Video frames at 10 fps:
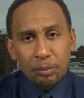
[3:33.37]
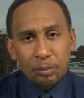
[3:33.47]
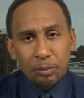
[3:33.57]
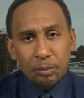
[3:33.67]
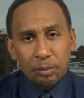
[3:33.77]

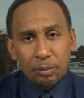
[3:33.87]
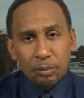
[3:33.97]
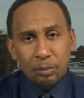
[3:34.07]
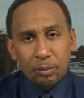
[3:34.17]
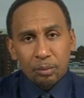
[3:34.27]

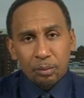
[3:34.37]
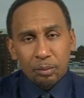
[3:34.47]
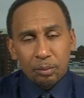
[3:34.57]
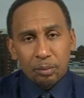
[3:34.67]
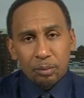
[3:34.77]

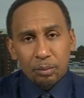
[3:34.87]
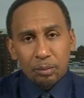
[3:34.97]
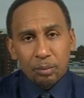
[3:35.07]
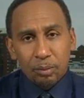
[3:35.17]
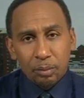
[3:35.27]

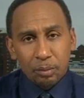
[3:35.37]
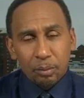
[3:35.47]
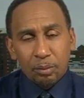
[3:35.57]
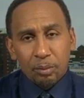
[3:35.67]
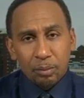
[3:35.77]

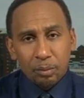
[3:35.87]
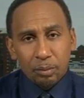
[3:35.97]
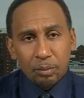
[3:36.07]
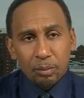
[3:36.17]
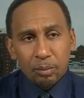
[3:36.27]

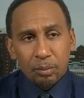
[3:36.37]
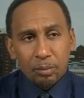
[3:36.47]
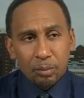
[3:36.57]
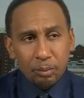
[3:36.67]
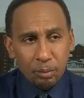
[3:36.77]

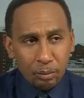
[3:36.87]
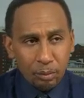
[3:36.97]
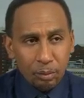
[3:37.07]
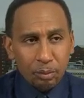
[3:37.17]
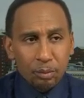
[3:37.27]

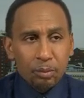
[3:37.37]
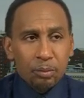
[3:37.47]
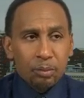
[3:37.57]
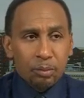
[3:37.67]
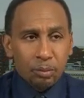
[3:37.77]

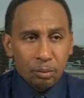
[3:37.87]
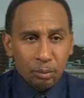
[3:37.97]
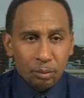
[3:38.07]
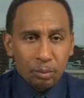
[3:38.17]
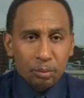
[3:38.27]

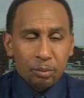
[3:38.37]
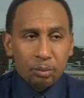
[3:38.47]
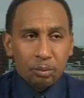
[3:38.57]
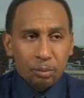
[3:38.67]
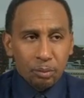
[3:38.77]

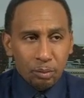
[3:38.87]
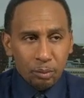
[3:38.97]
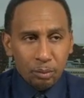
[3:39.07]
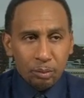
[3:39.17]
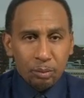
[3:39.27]

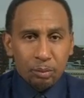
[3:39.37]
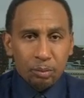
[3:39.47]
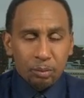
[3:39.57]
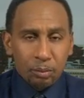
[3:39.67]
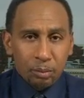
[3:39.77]

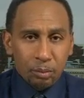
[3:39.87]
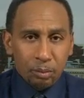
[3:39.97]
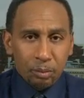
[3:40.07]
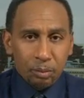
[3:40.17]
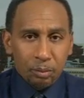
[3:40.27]

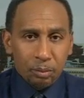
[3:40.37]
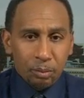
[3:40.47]
This person isn't speaking.